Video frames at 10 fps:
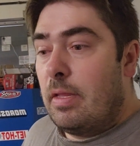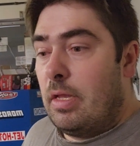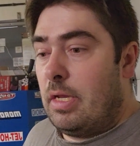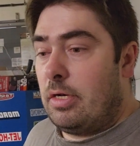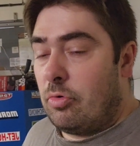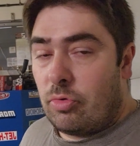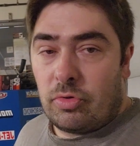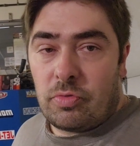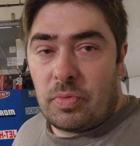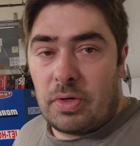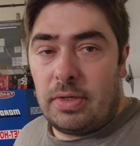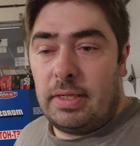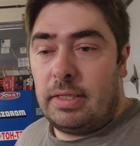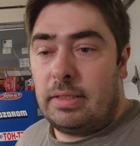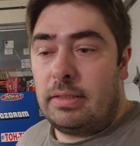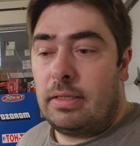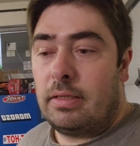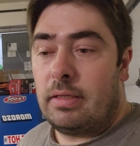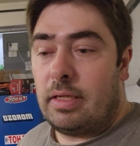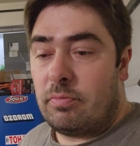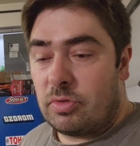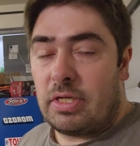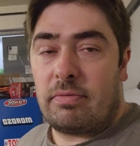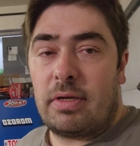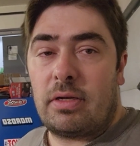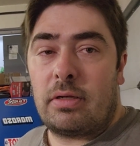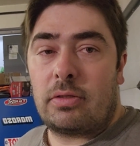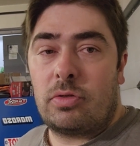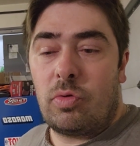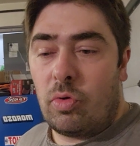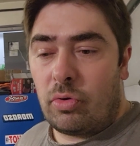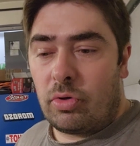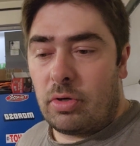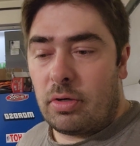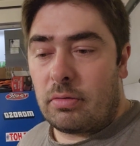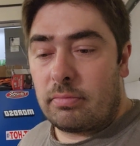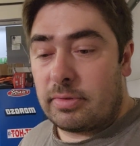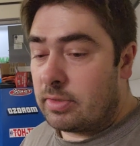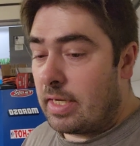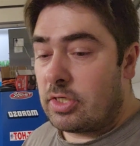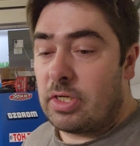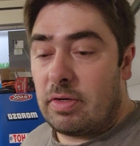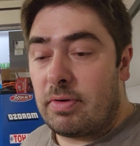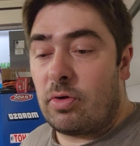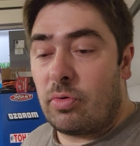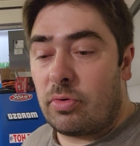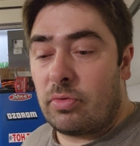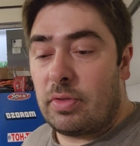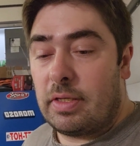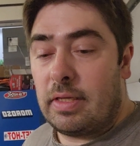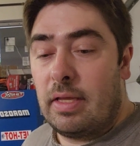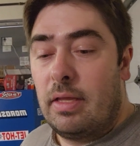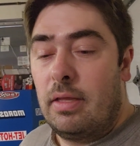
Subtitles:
and ordered the rear end, and was getting ready to order the